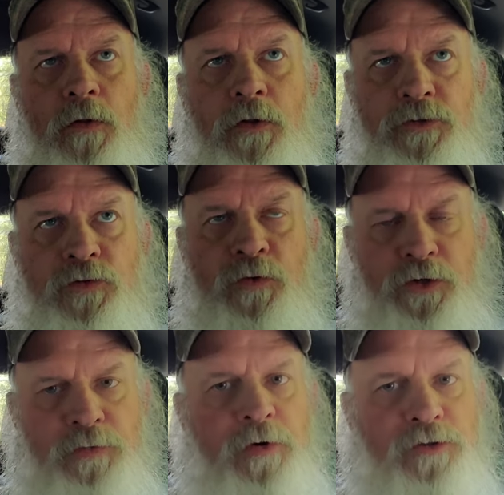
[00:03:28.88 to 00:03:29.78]
this is when
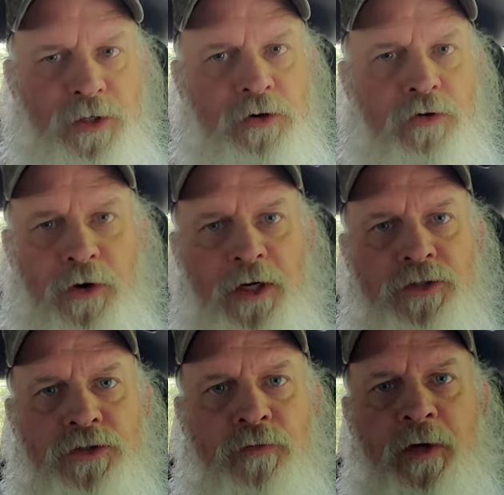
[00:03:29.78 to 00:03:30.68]
you're supposed to hear
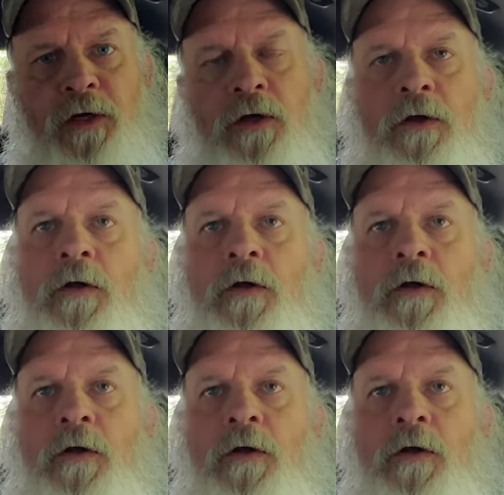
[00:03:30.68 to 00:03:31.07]
crickets chirping